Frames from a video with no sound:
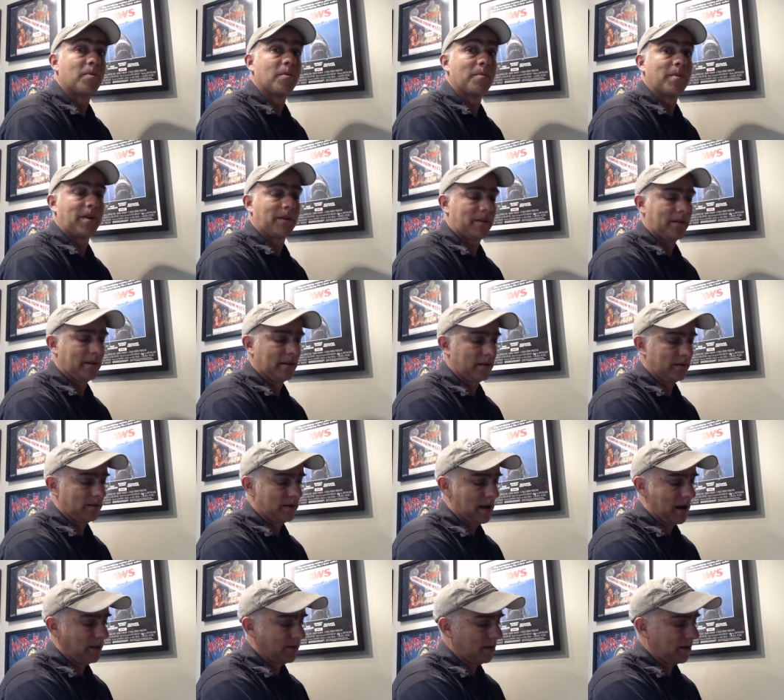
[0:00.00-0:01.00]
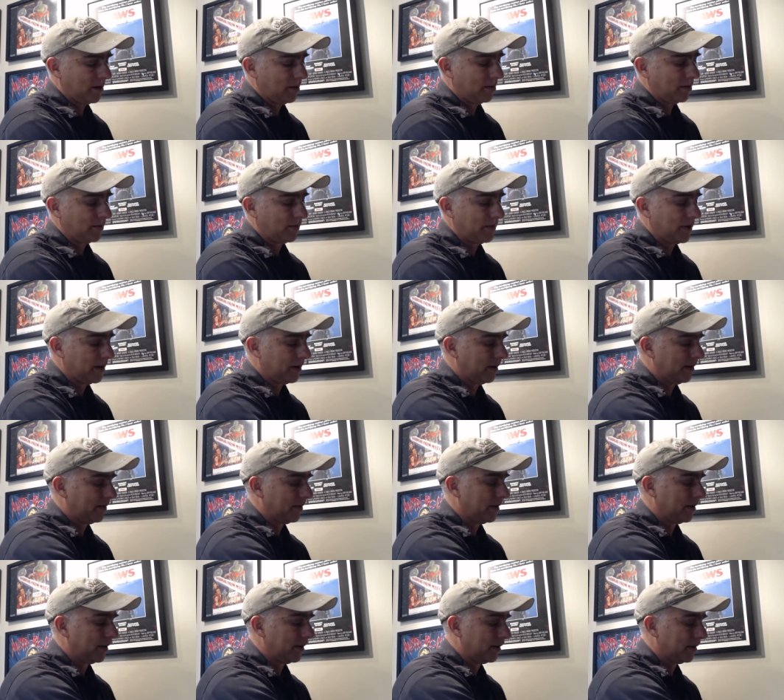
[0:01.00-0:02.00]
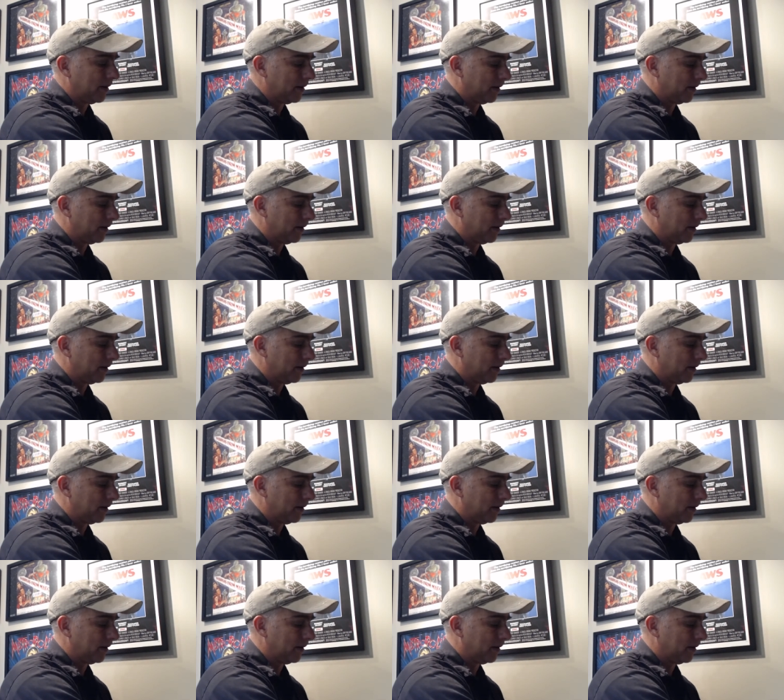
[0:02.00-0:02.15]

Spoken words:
Prometheus, I thought it was very, very